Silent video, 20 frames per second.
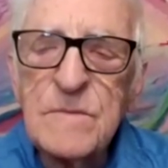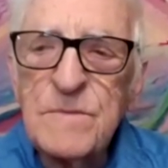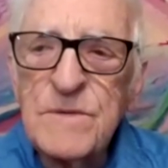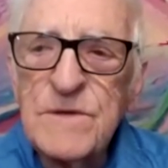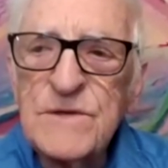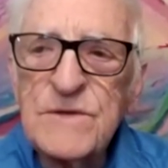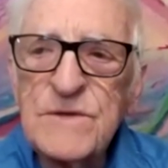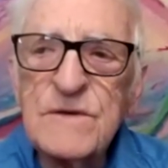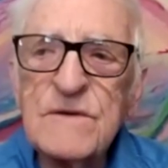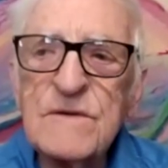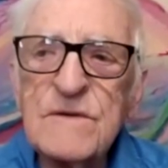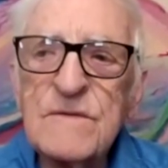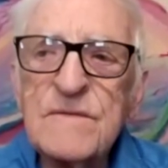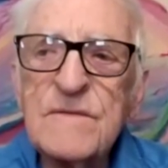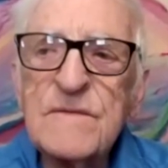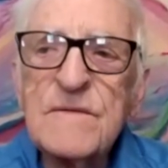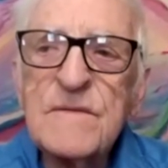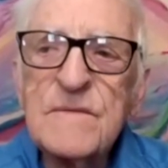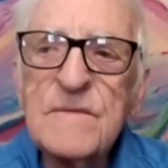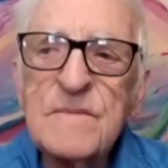to
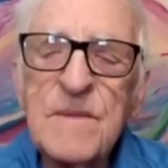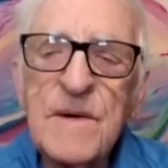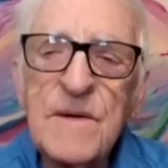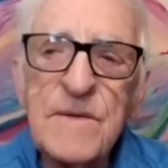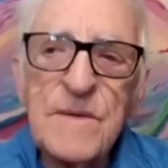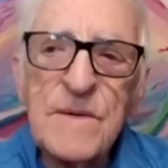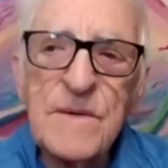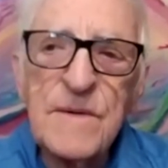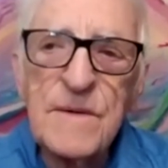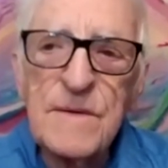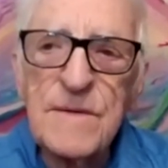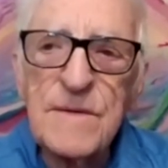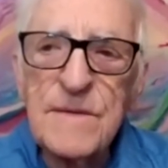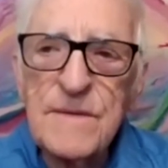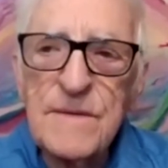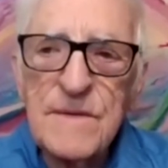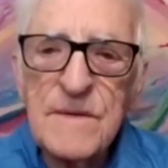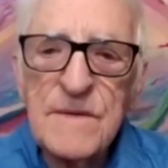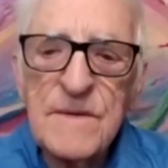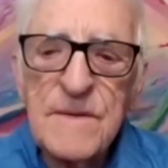preserve Mother
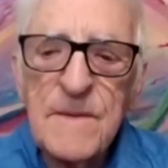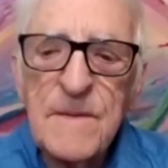Earth,